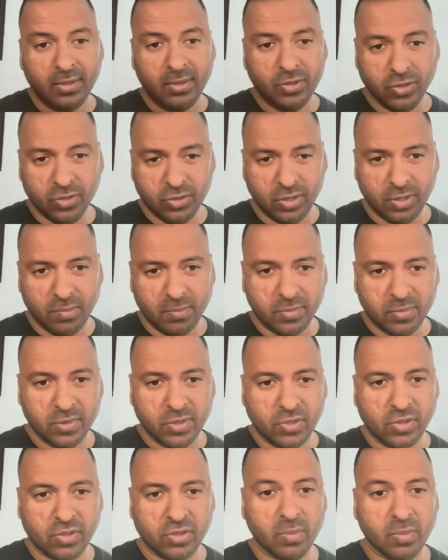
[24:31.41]
just
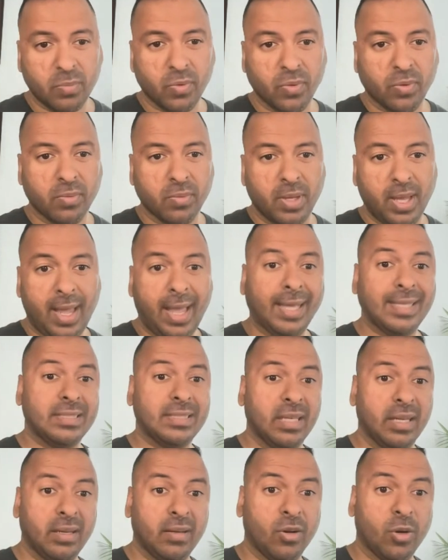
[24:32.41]
a simple
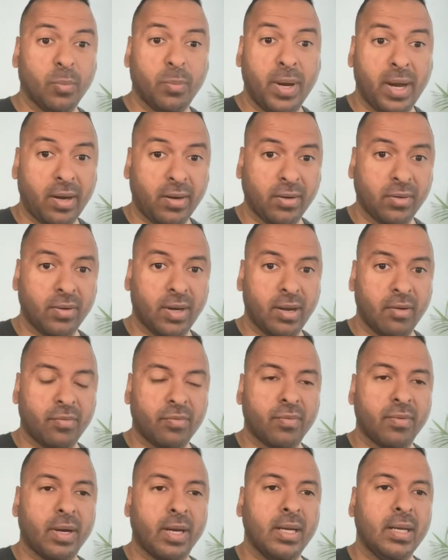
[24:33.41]
essay or
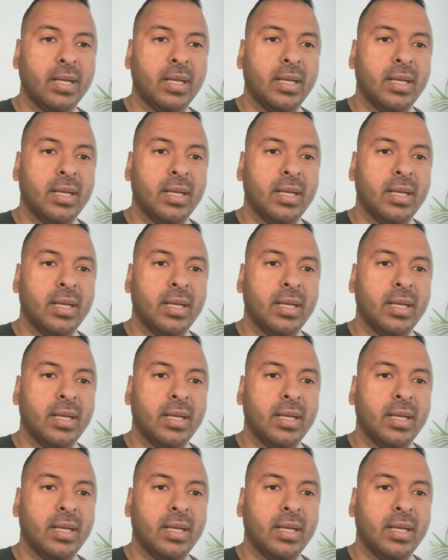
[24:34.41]
paragraph, right?